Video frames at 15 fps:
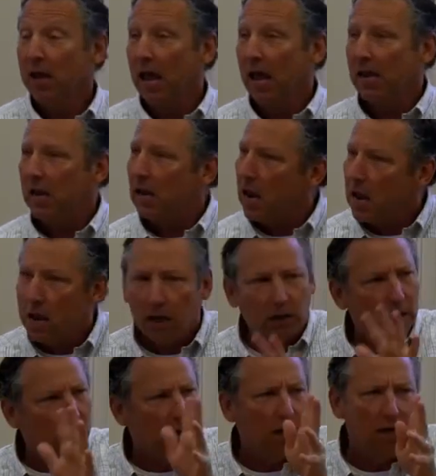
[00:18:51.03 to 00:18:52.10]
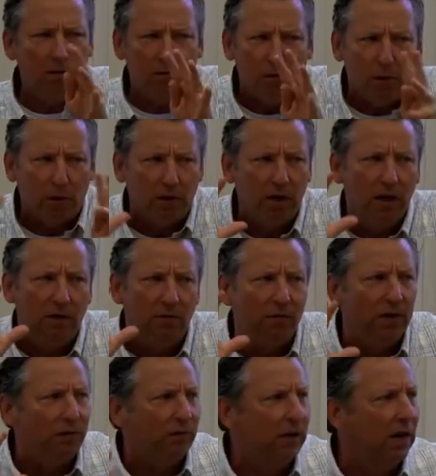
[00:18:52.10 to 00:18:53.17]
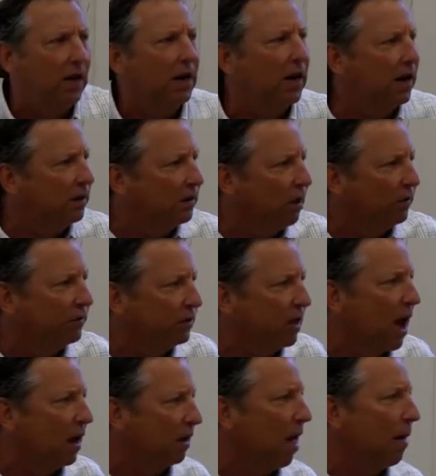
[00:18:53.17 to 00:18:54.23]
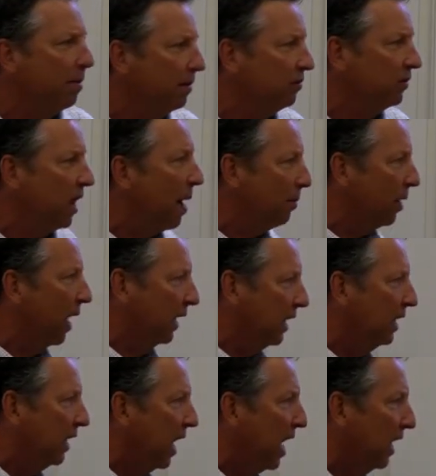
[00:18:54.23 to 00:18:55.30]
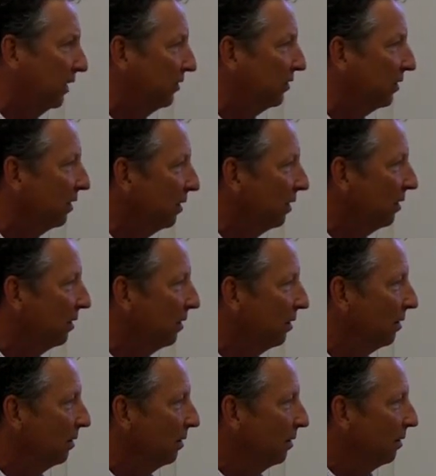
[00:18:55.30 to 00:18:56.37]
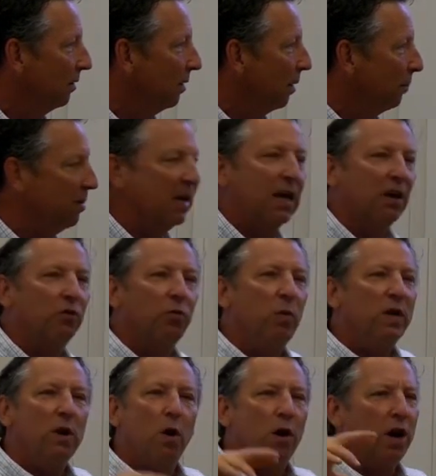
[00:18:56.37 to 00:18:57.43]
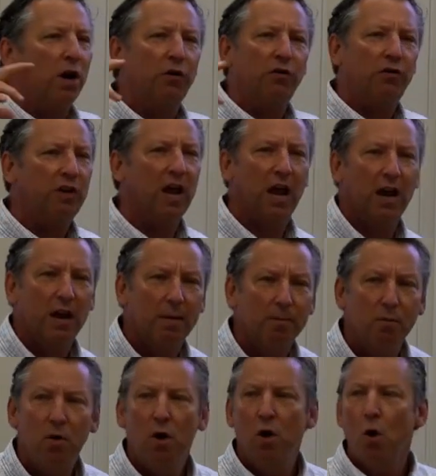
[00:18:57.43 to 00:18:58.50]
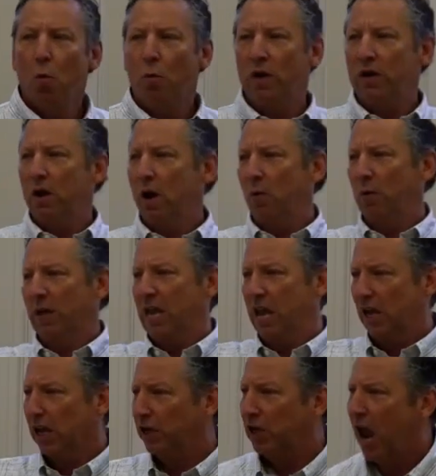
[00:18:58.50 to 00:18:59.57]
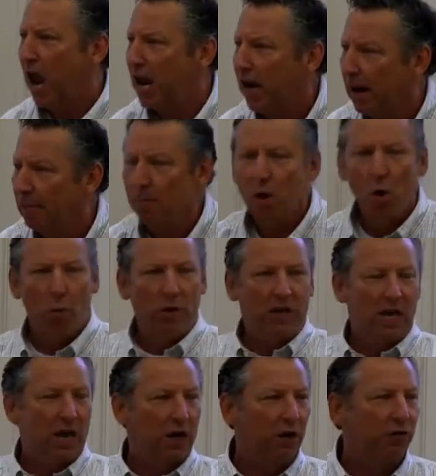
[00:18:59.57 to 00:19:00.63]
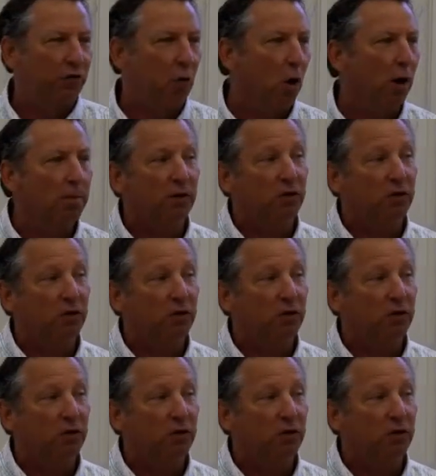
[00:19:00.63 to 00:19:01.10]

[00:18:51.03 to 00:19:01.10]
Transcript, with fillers: And then they hit 13, 14, 15, and adults stop, stop liking kids because we don't understand them. We, don't, we can't contain them. We can't control them,